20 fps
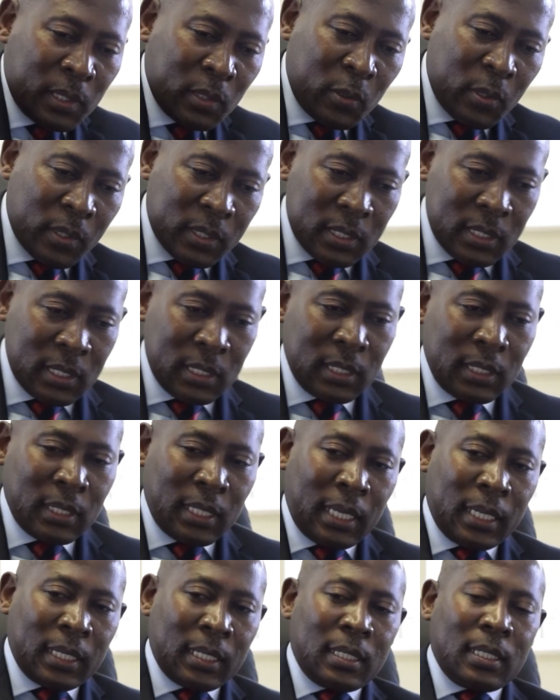
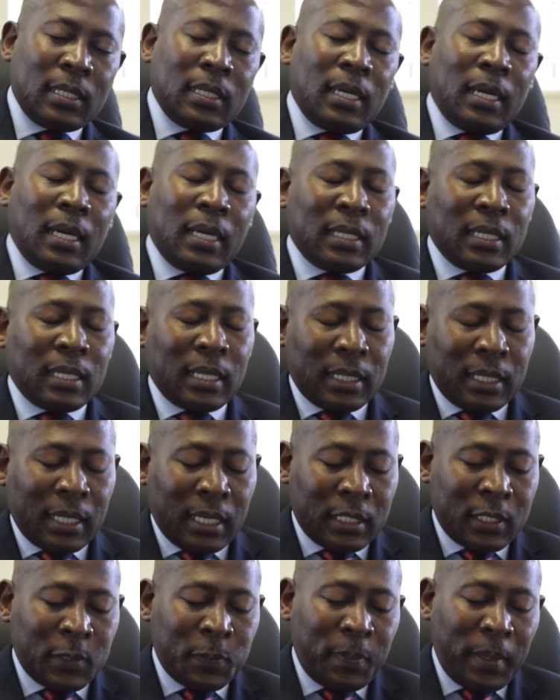considered under
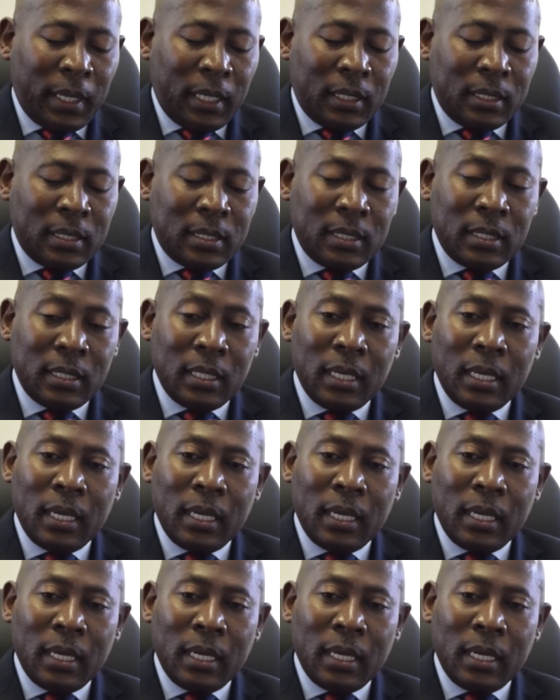that space.